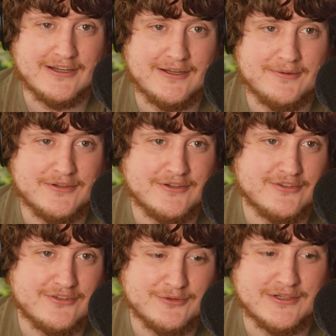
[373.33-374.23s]
you're
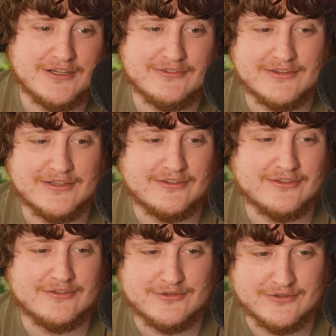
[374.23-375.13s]
just doing all the things
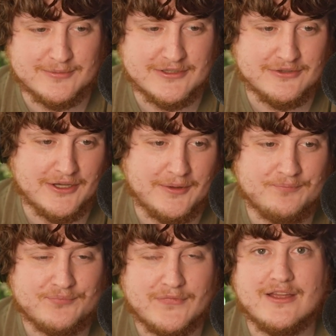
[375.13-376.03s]
that you should be doing.
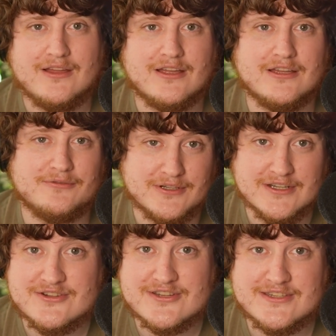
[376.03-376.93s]
If you're
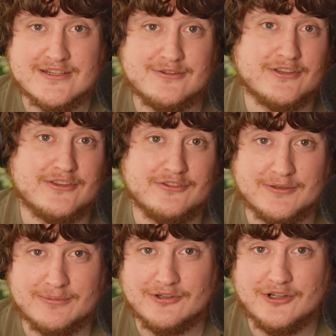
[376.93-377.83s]
interested, click the
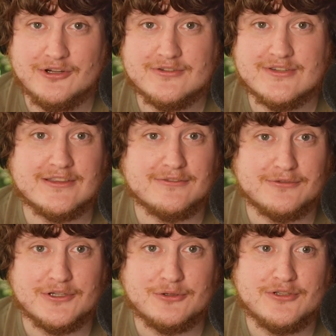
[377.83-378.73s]
link below, take the
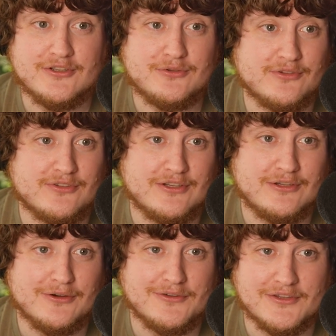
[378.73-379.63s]
free quiz. We'll send
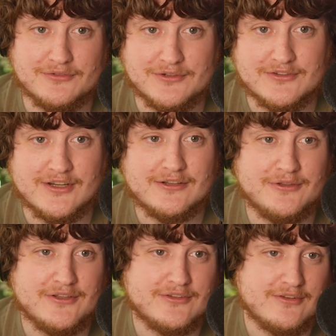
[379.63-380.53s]
you over this free
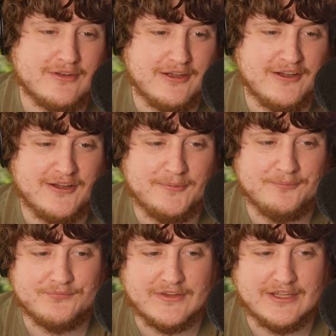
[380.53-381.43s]
checklist.
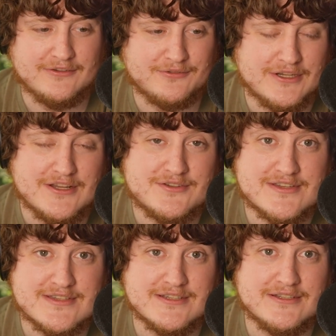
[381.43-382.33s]
And if you're
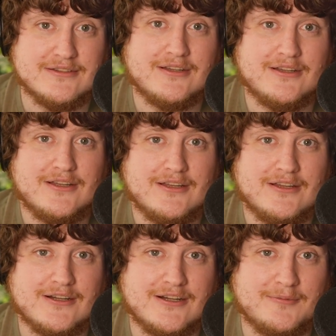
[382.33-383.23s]
interested,
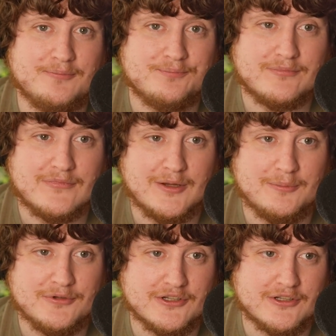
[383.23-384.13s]

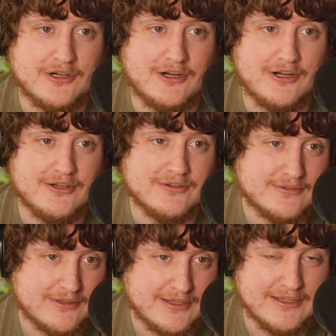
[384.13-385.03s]
book a call
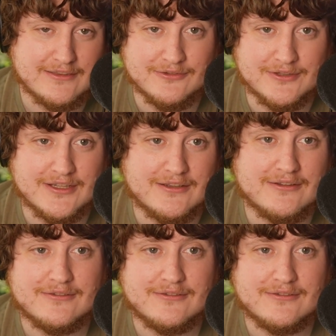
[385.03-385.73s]
at the link